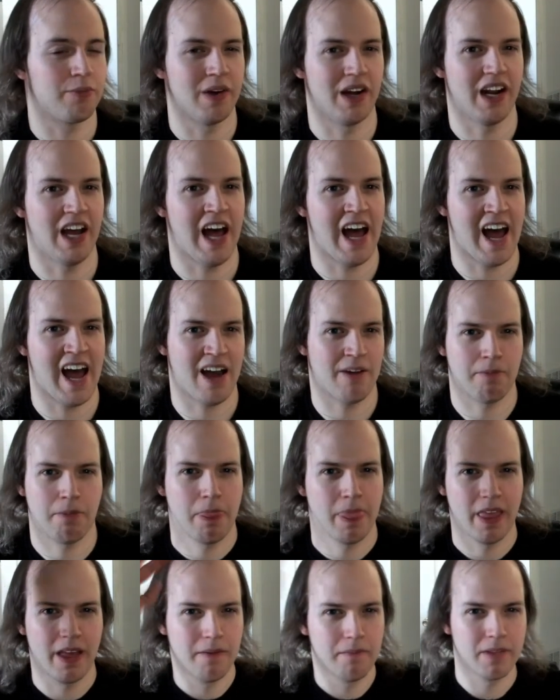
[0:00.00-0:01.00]
But
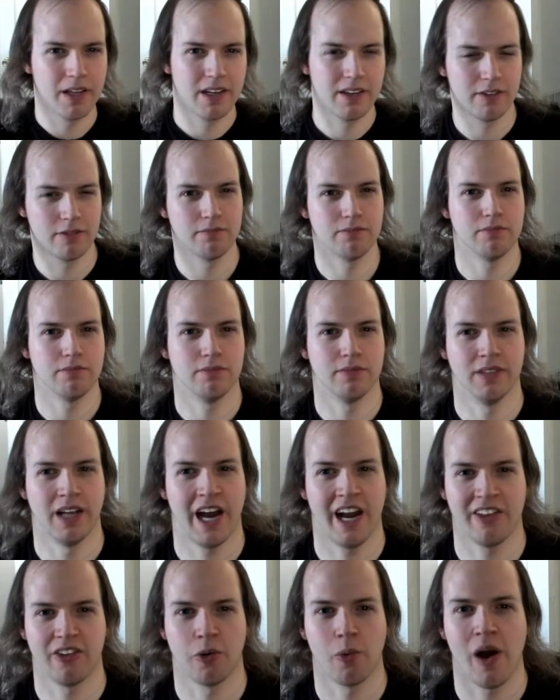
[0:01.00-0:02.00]

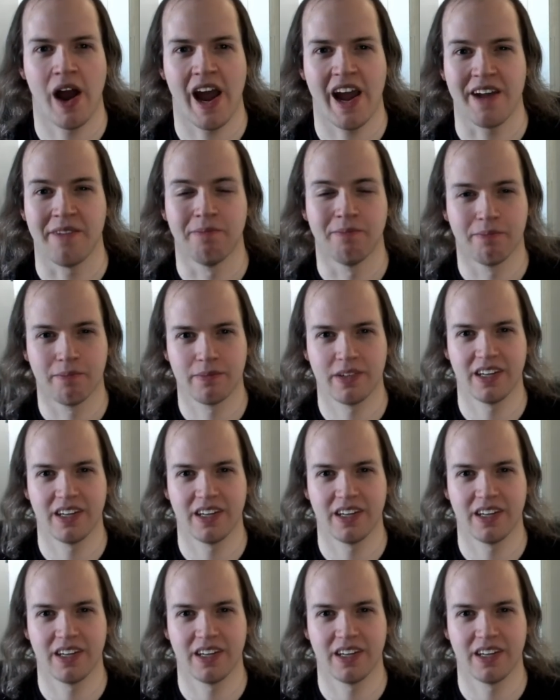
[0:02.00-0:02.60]
either way,